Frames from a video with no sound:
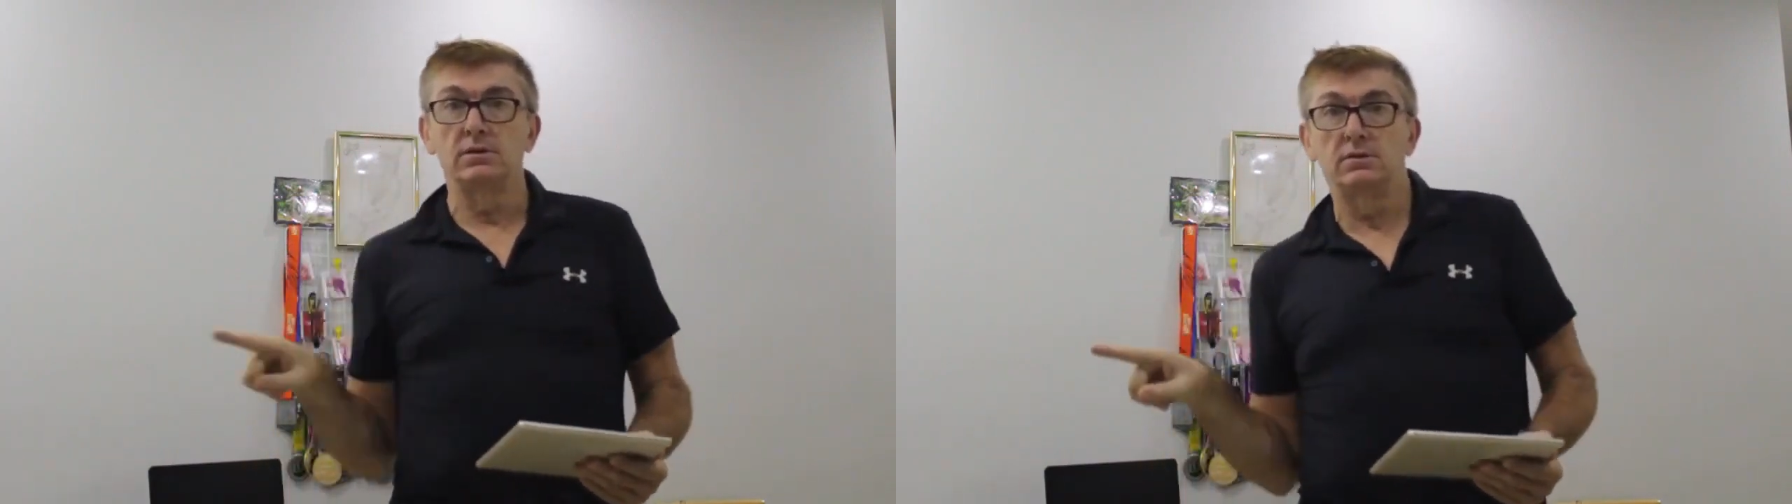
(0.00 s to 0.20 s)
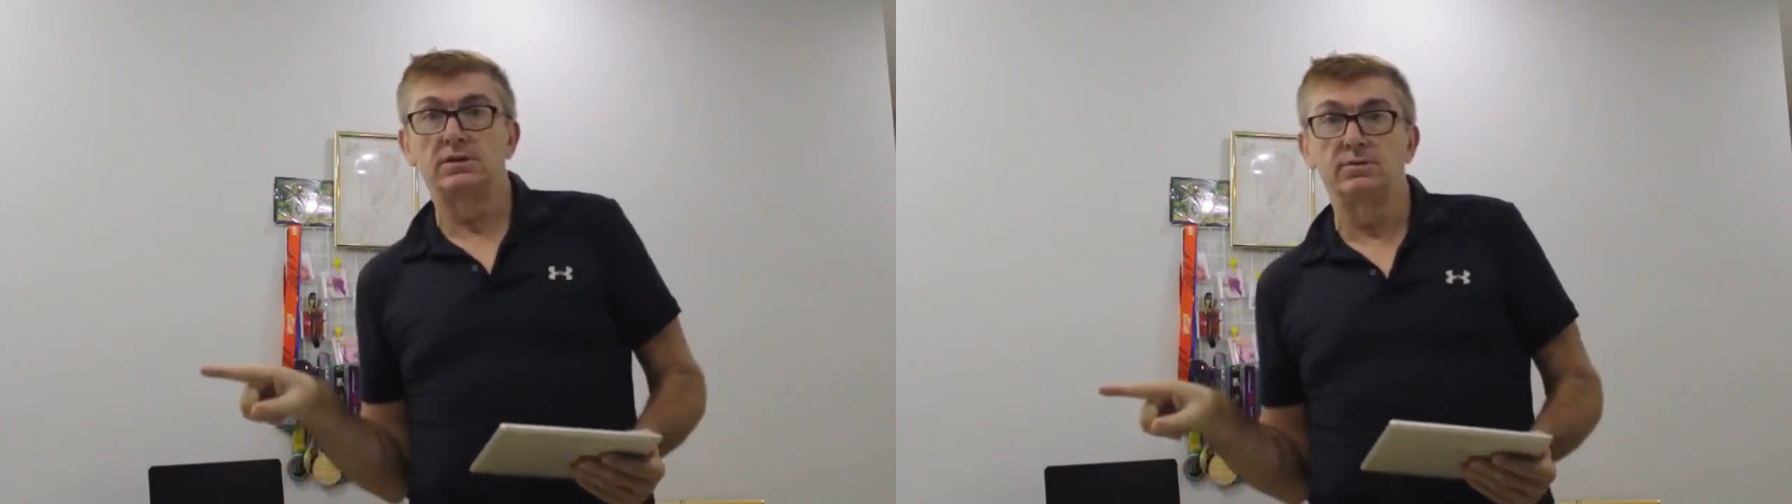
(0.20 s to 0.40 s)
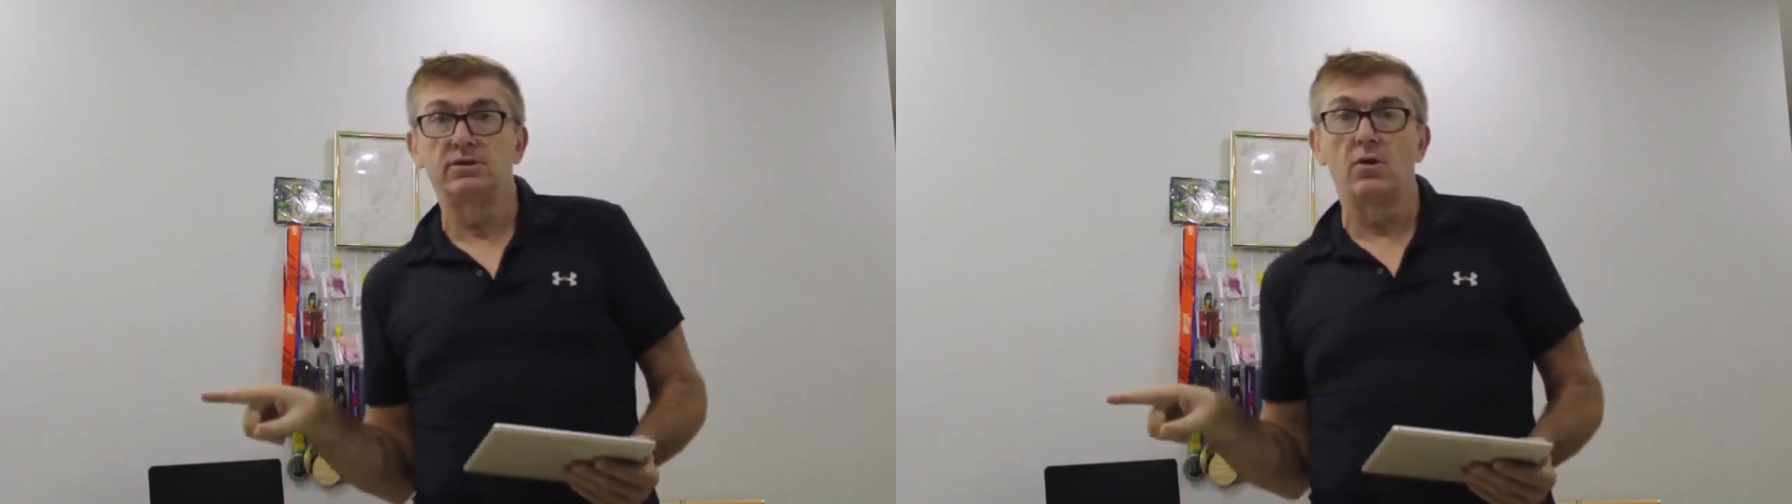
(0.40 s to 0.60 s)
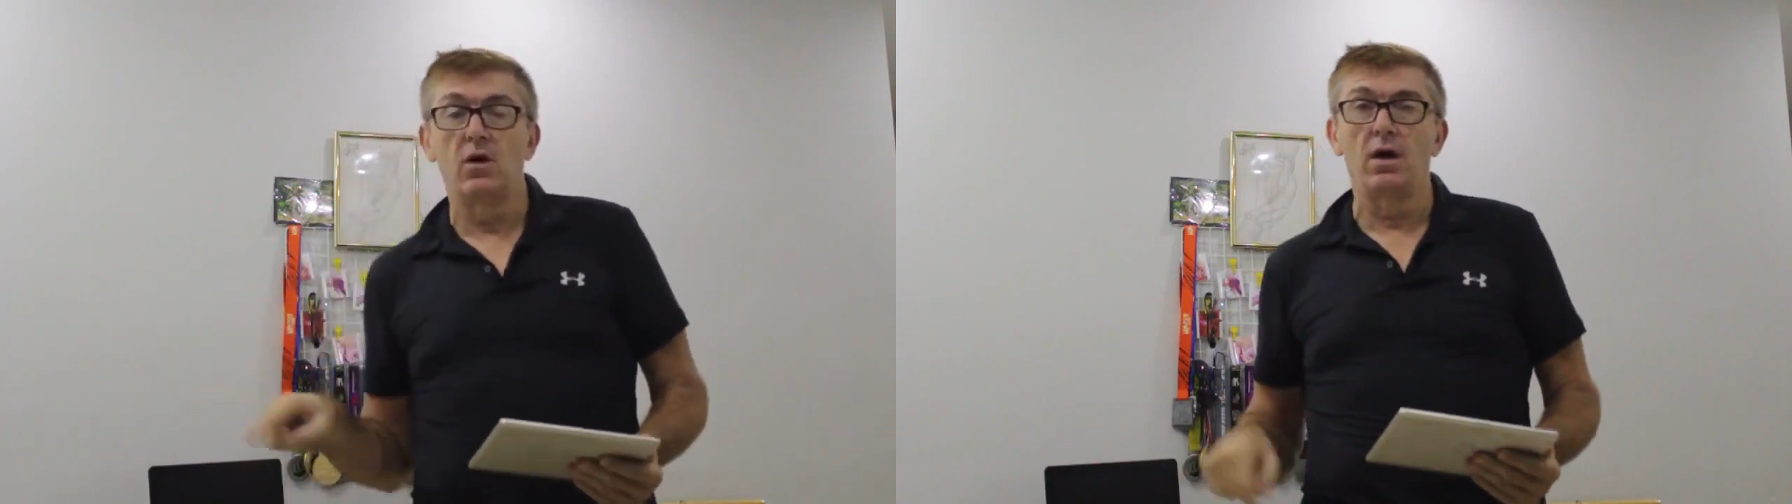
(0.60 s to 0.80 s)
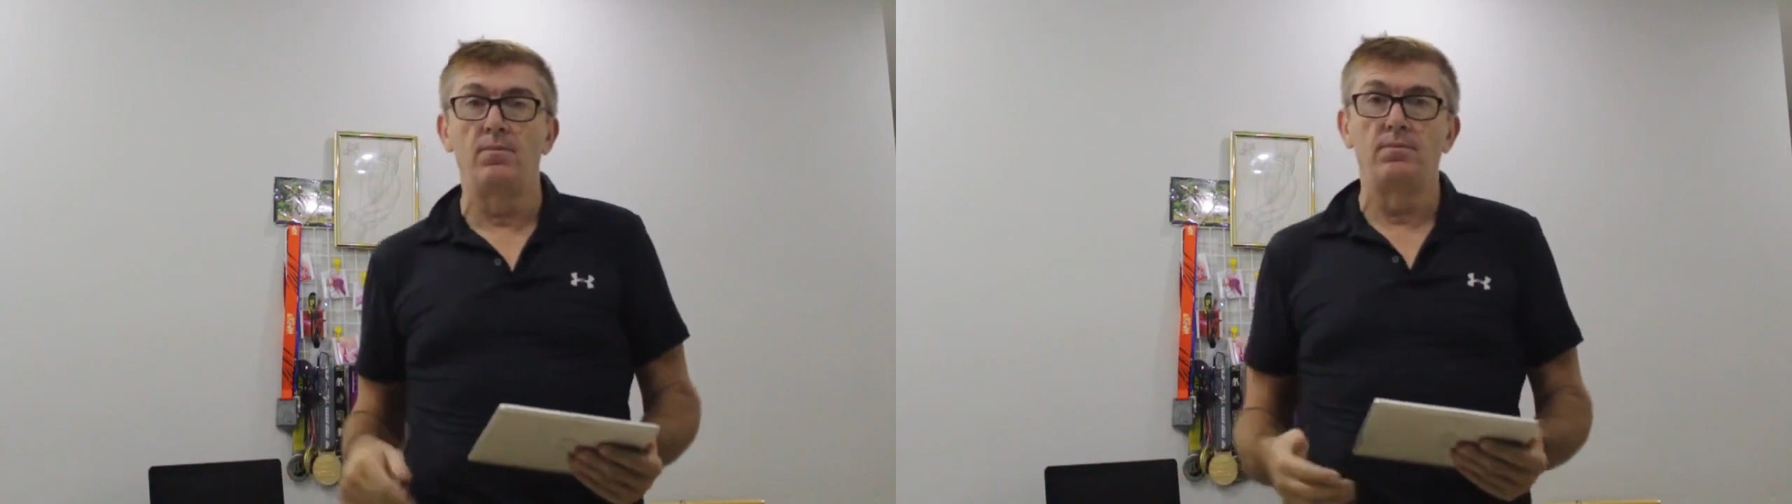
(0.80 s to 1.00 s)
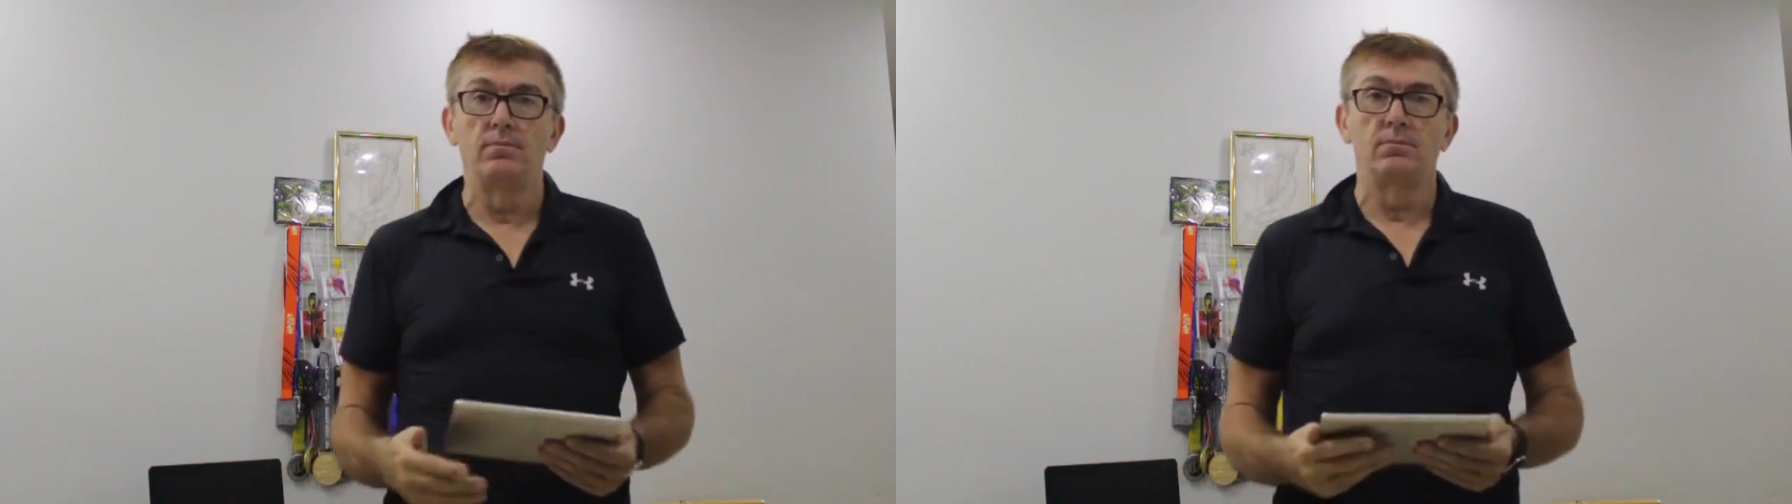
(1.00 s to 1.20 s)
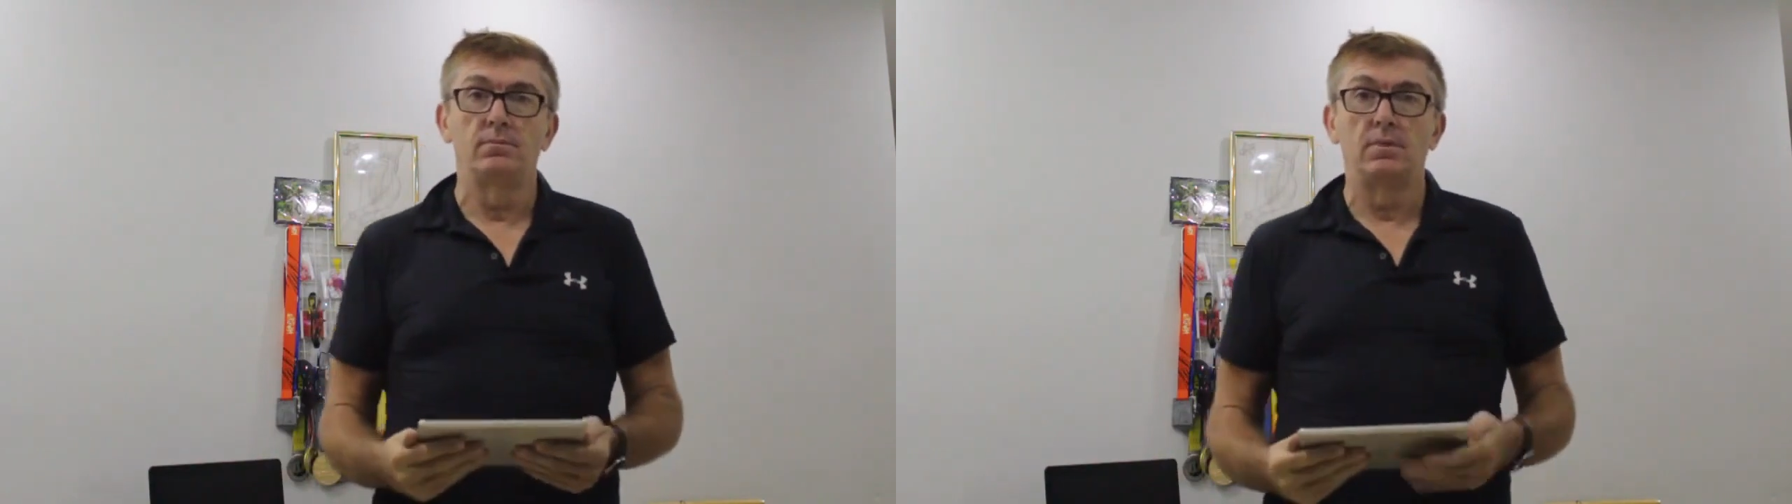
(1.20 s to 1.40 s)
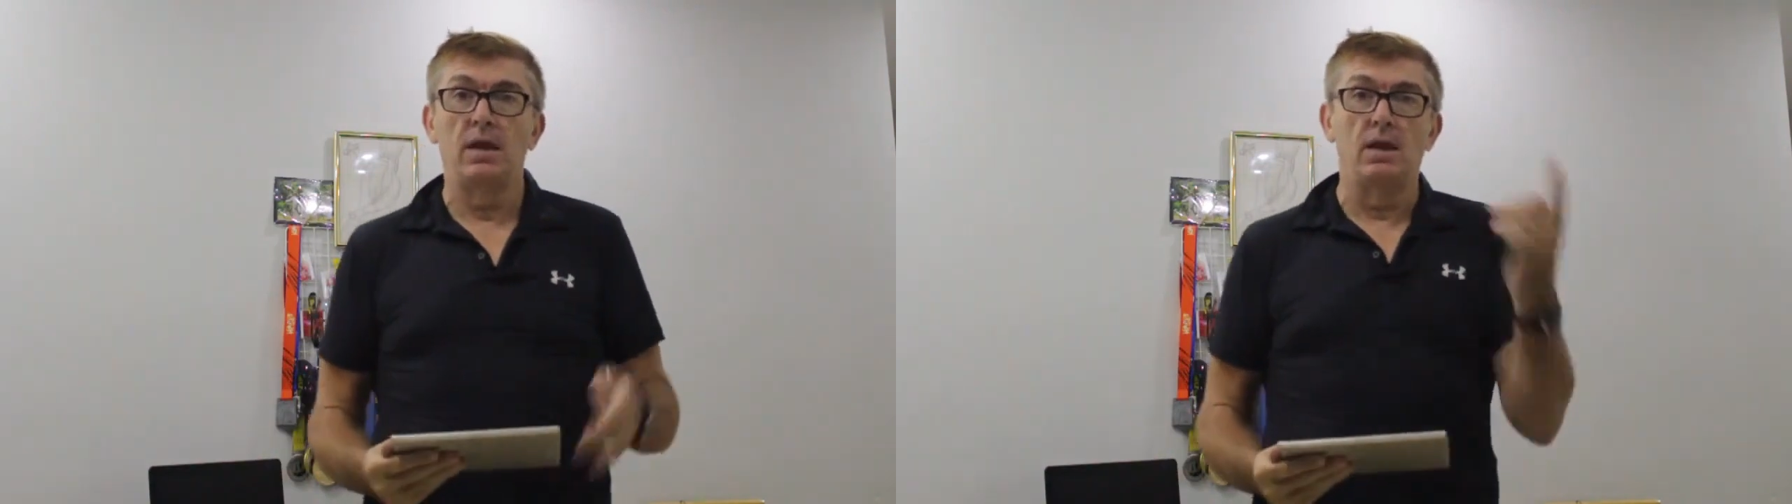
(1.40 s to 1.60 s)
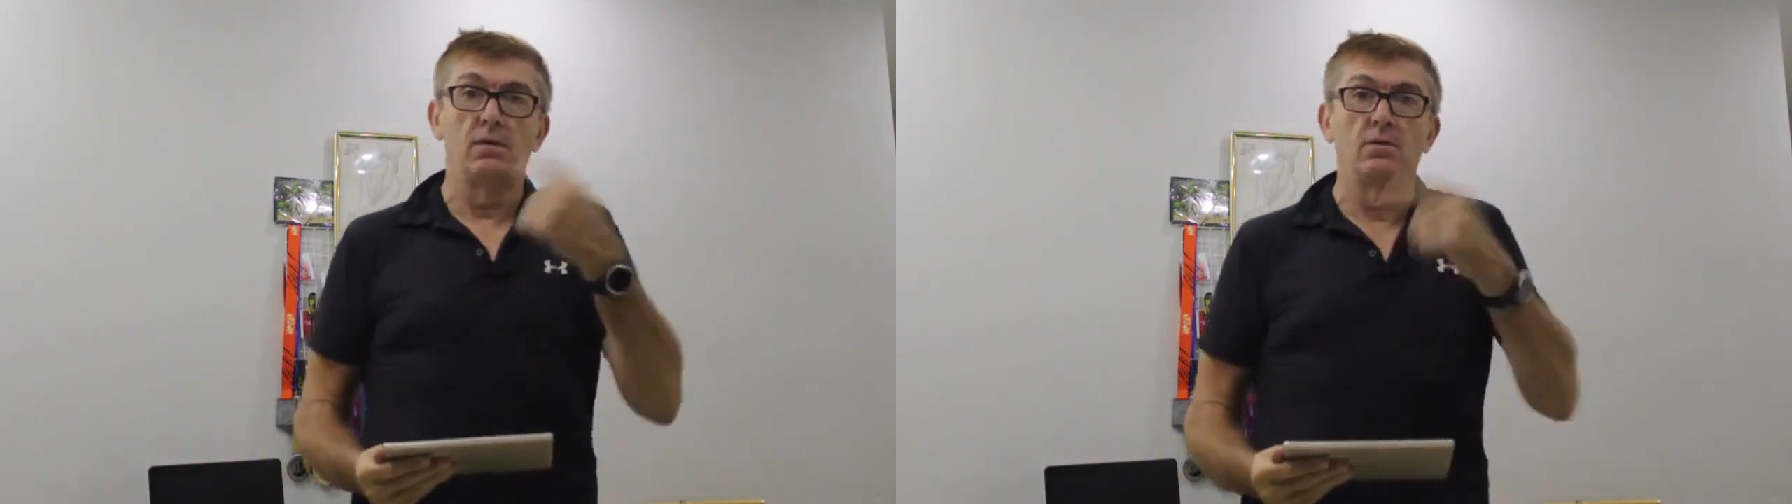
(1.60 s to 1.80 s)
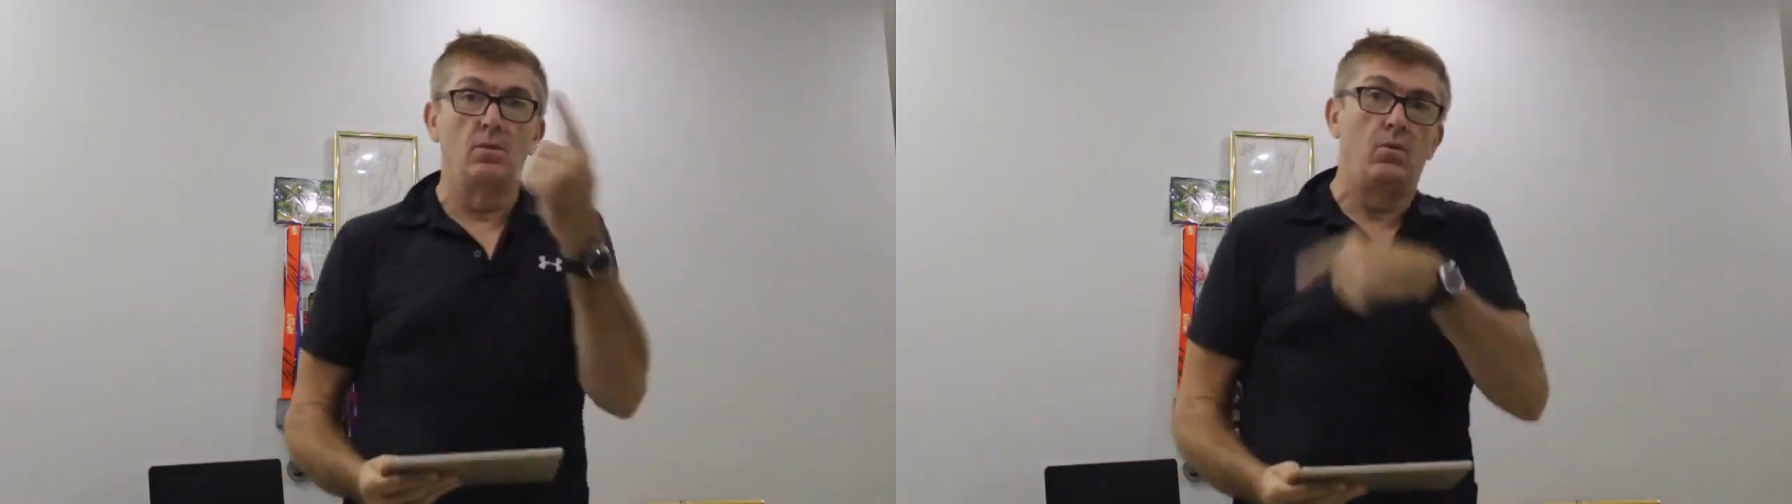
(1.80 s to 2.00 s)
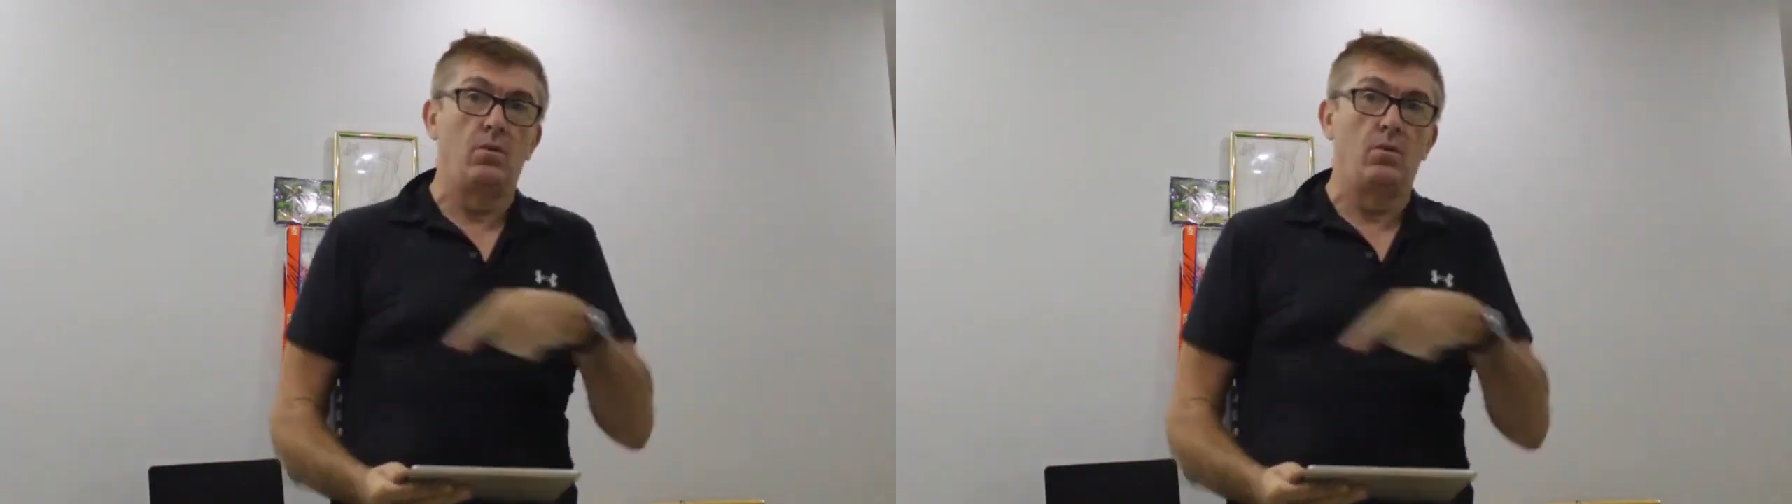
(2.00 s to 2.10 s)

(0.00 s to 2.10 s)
subscribe and